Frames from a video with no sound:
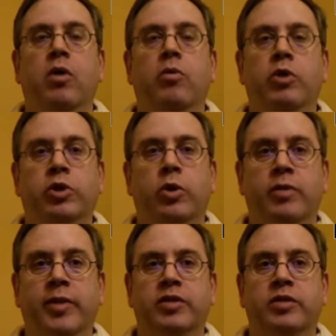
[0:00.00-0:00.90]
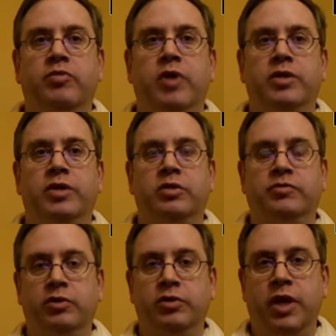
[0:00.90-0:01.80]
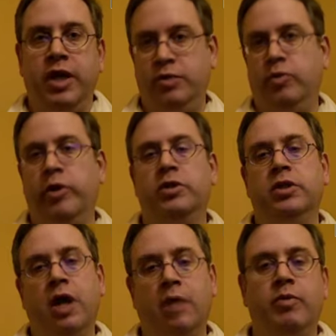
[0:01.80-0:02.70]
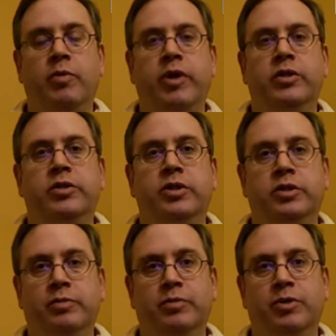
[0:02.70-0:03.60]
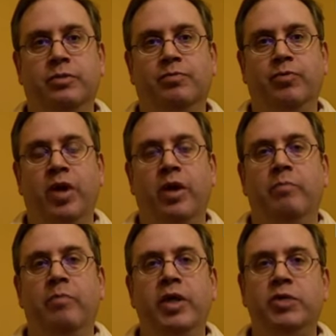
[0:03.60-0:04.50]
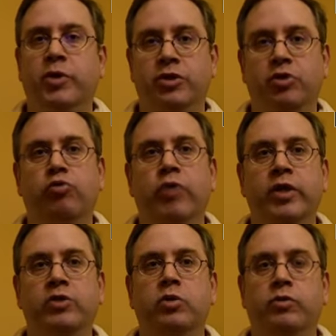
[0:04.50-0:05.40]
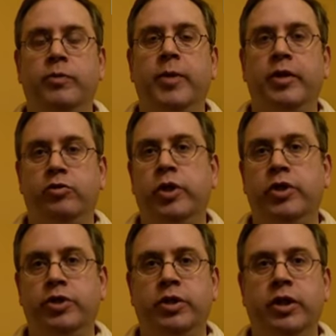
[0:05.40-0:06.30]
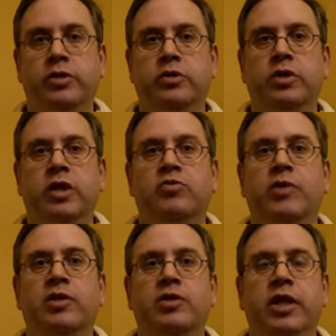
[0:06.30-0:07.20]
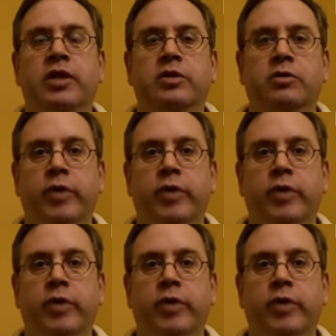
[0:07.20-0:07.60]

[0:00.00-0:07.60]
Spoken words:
which automates the process of using exploits to compromise systems. Metasploit is a great tool for penetration testers, as well as an excellent